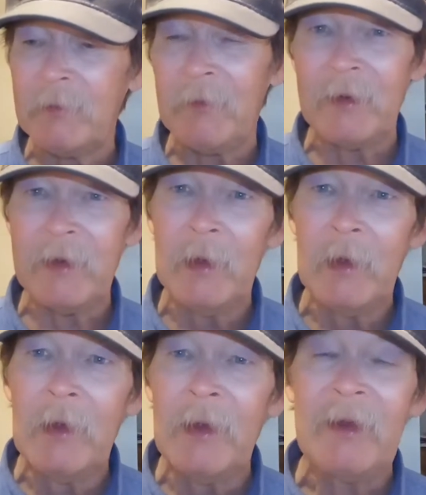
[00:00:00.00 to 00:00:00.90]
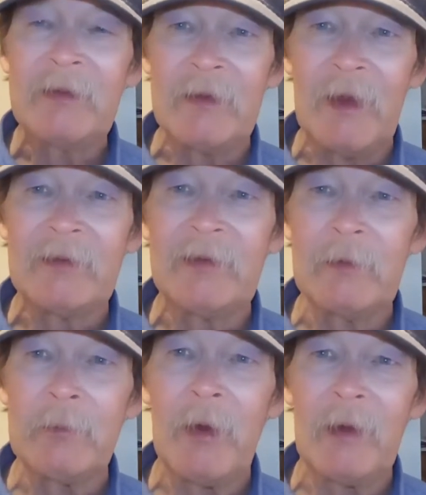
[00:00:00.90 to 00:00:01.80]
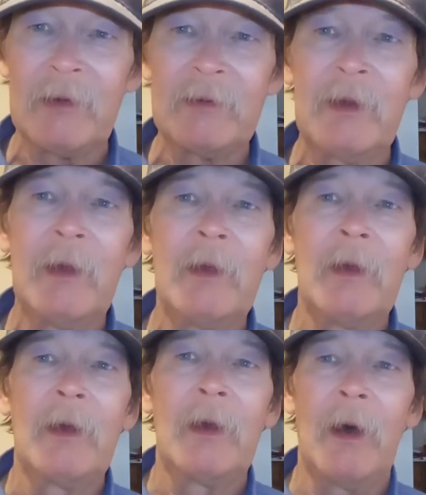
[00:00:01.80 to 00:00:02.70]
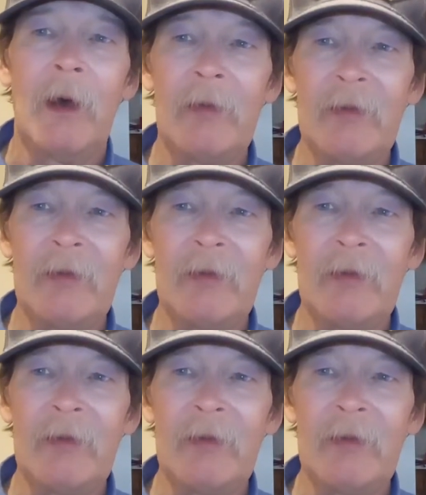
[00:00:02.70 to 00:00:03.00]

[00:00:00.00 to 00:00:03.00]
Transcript: the money. It's an excellent product. Uh,